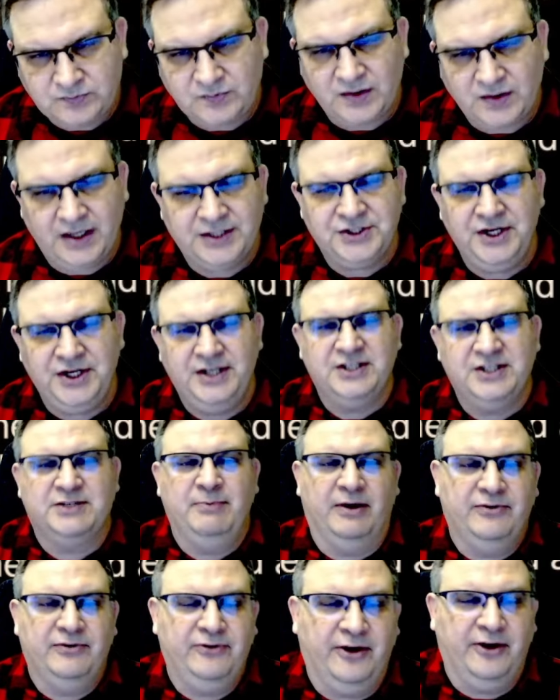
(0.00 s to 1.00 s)
I changed
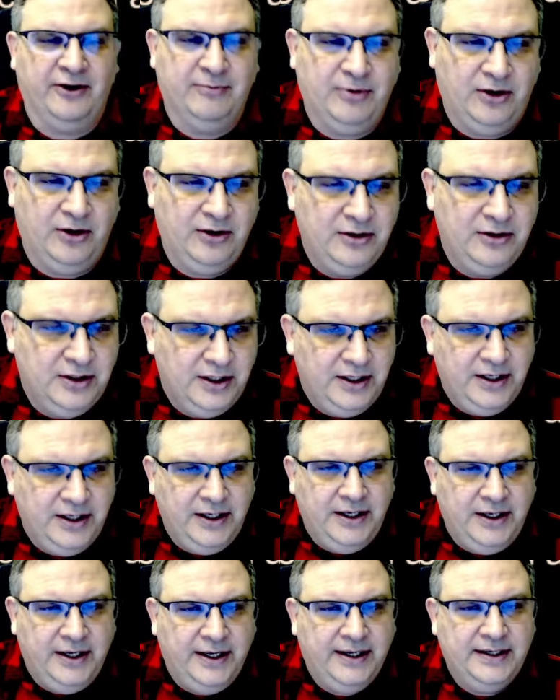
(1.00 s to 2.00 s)
my fireball.
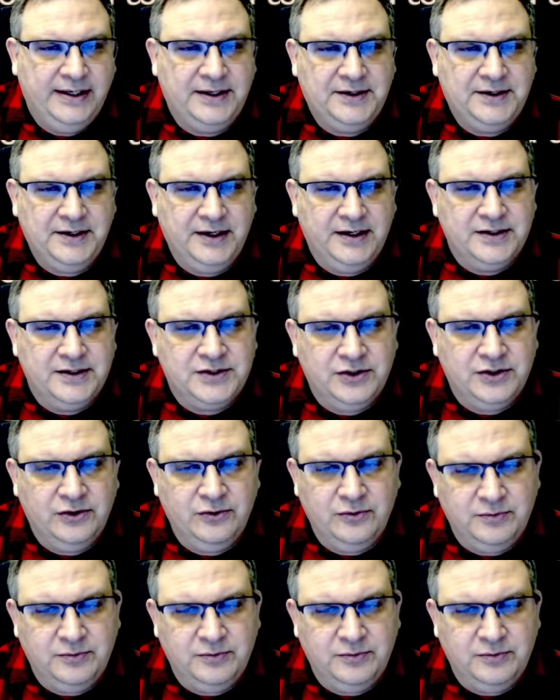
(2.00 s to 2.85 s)
And so